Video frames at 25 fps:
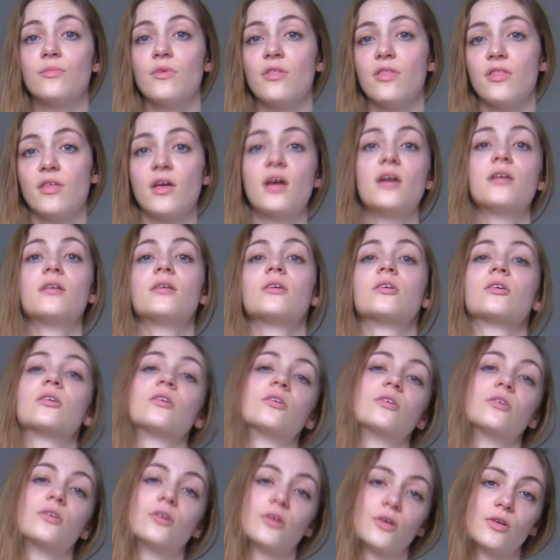
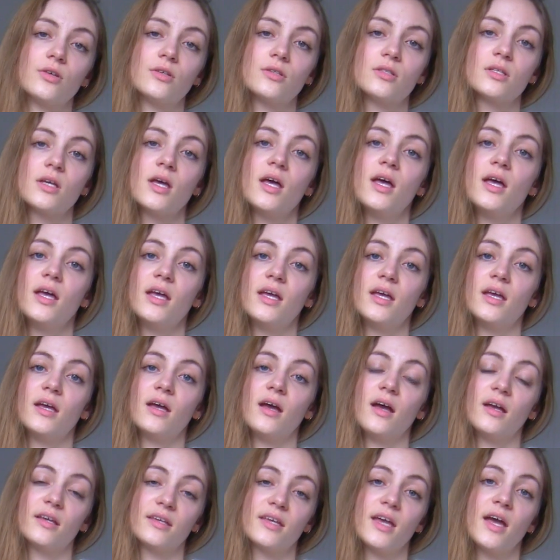than good.
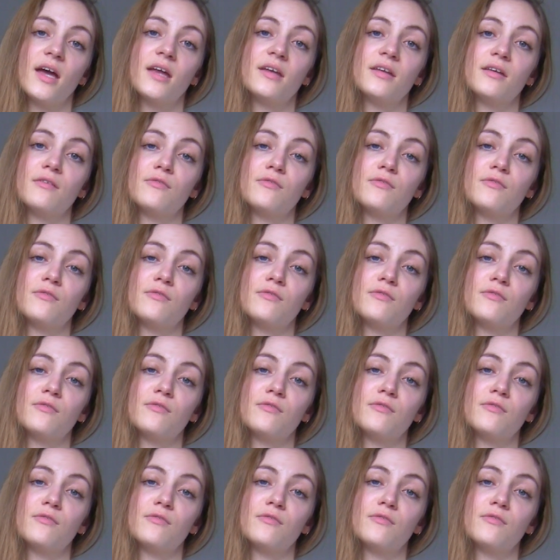Again,